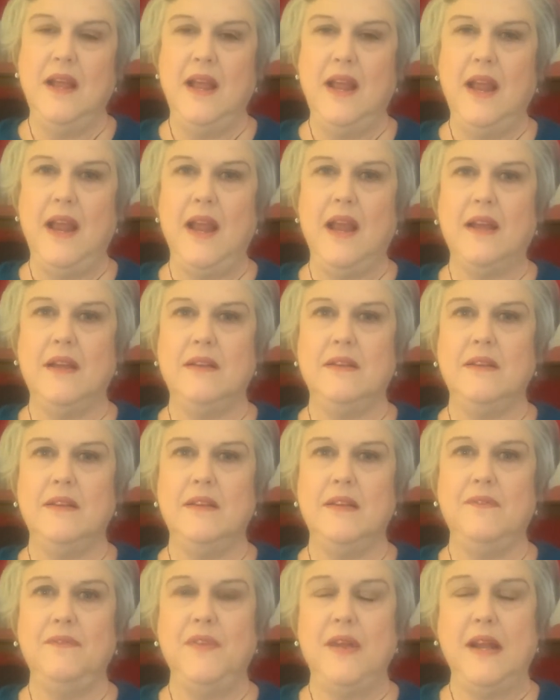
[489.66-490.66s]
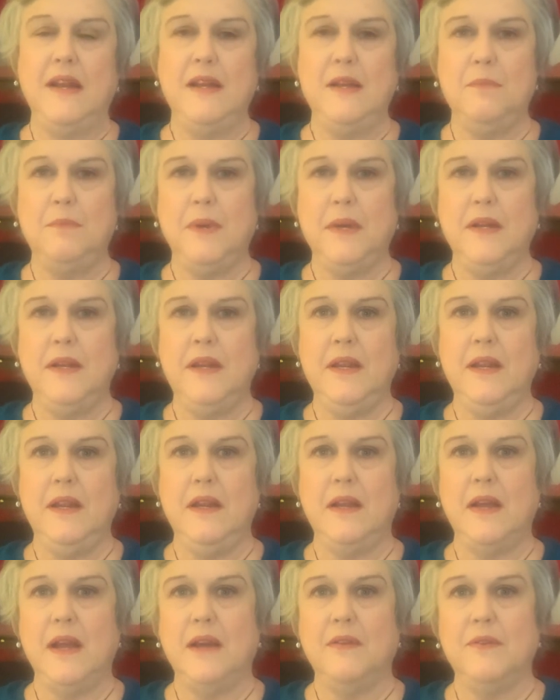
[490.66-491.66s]
And if anybody
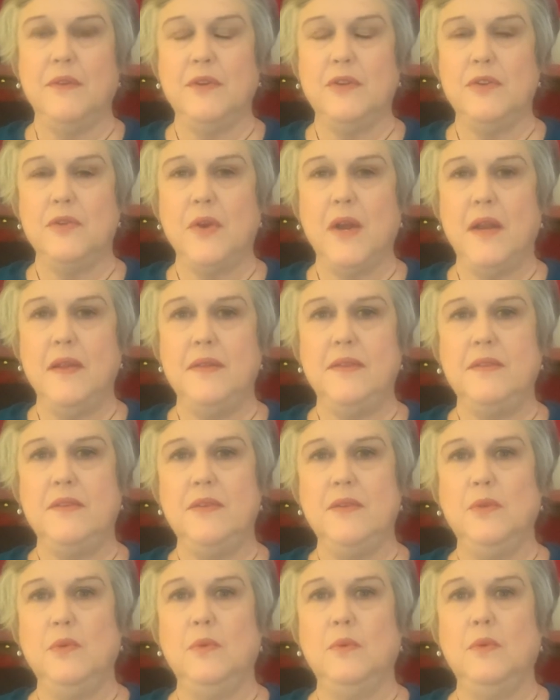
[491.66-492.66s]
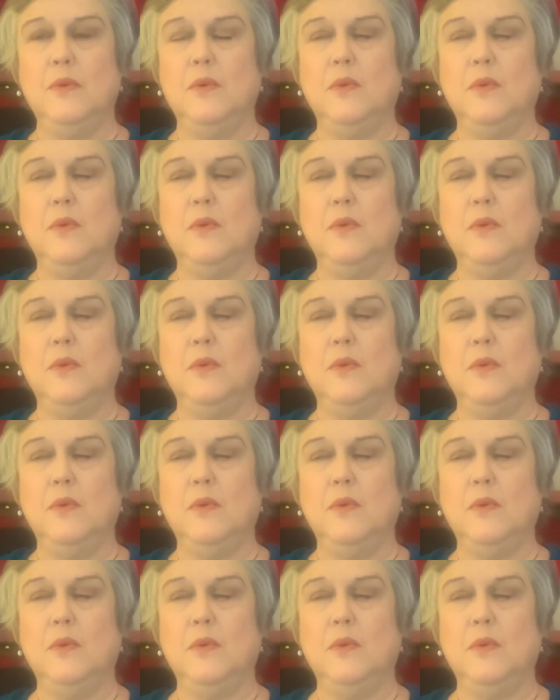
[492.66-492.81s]
ever tries to